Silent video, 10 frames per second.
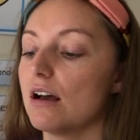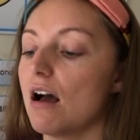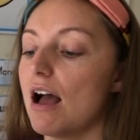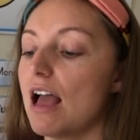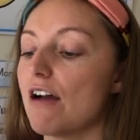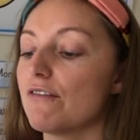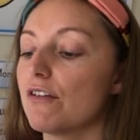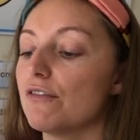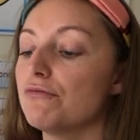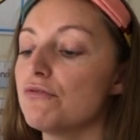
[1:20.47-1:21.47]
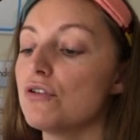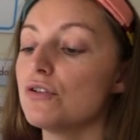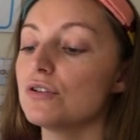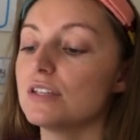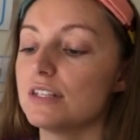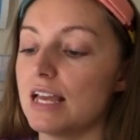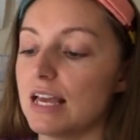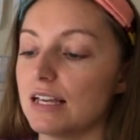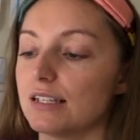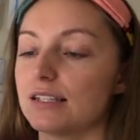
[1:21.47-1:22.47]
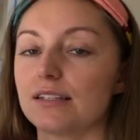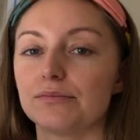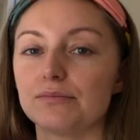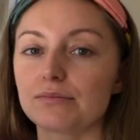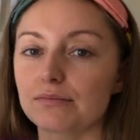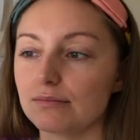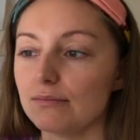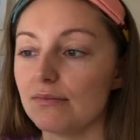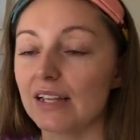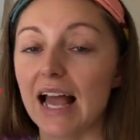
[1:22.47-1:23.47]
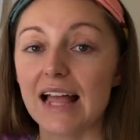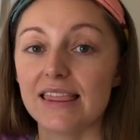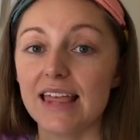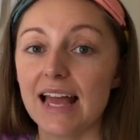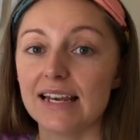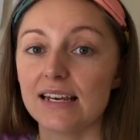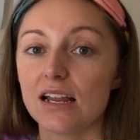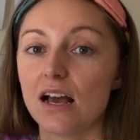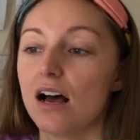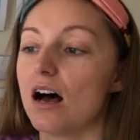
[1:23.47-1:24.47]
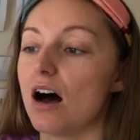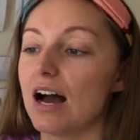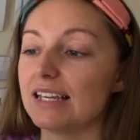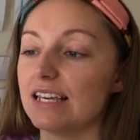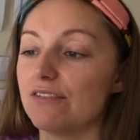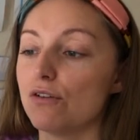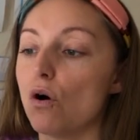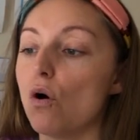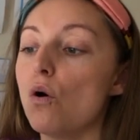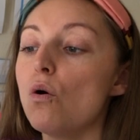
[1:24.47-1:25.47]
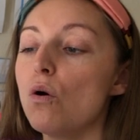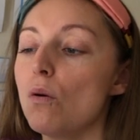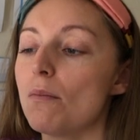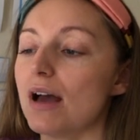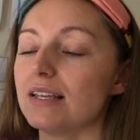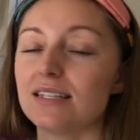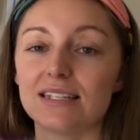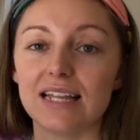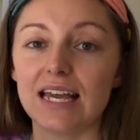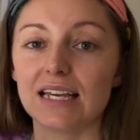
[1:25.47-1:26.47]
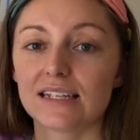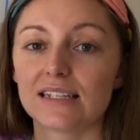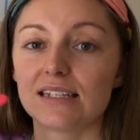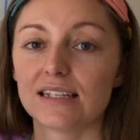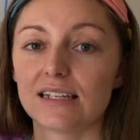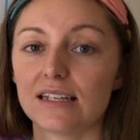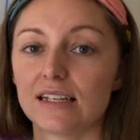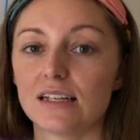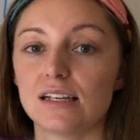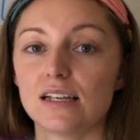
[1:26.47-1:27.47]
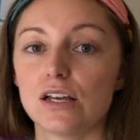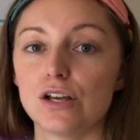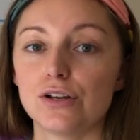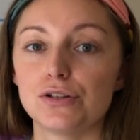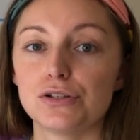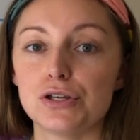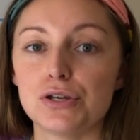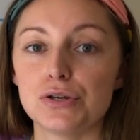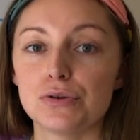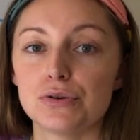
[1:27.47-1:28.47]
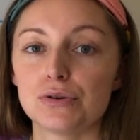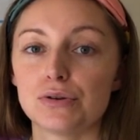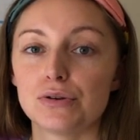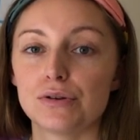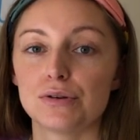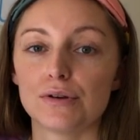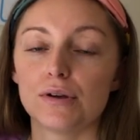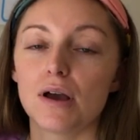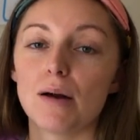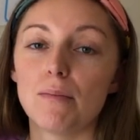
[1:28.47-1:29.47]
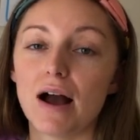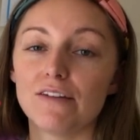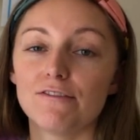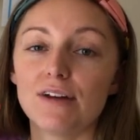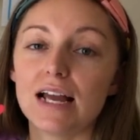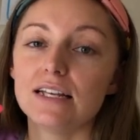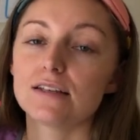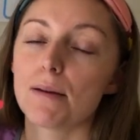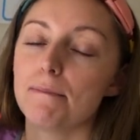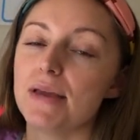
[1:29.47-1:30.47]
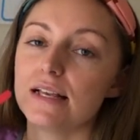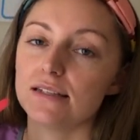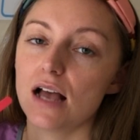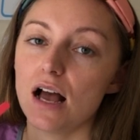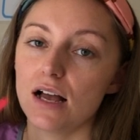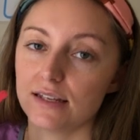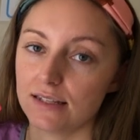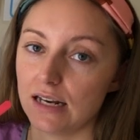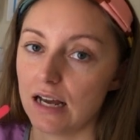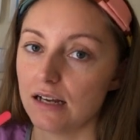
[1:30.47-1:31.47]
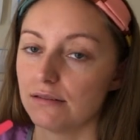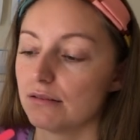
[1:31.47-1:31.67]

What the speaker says: I have four sticks. And then I give all my sticks to my friend Miss Ursula.